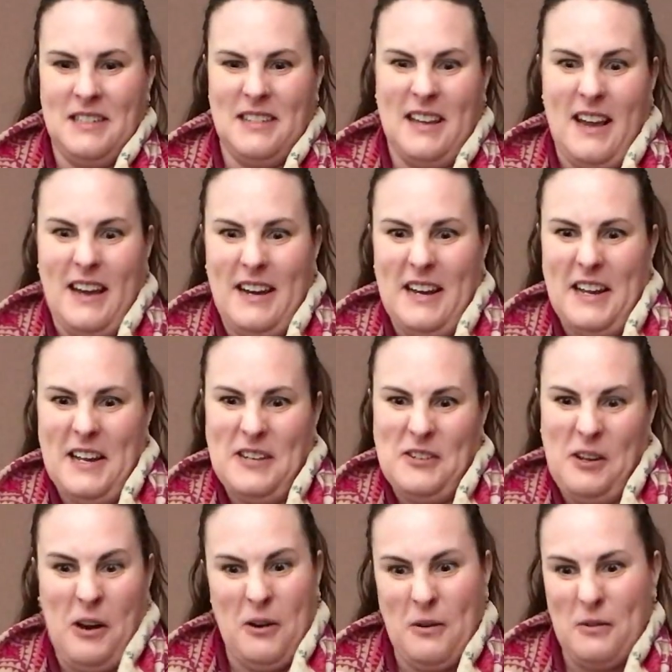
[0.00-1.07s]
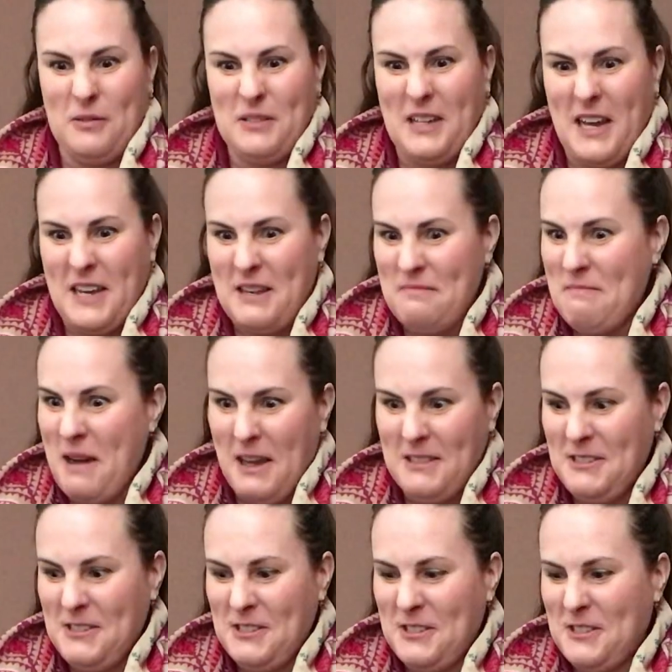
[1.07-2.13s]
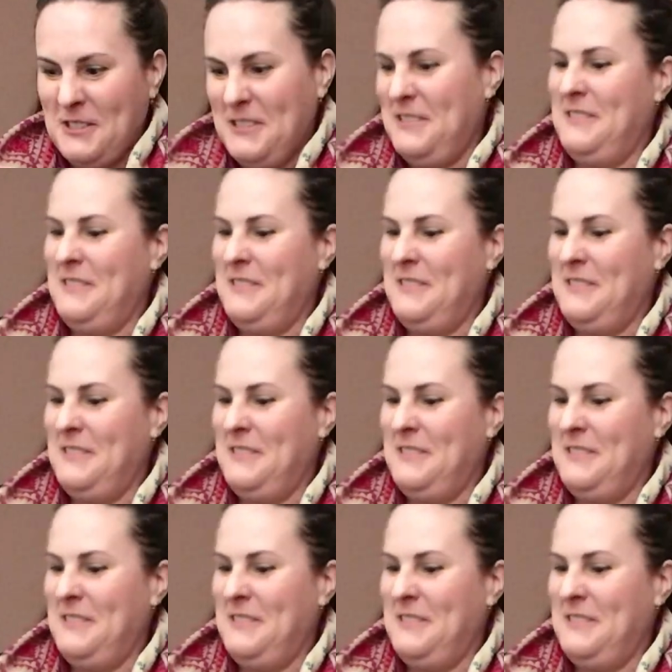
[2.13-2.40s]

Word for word: Got any toes I can munch?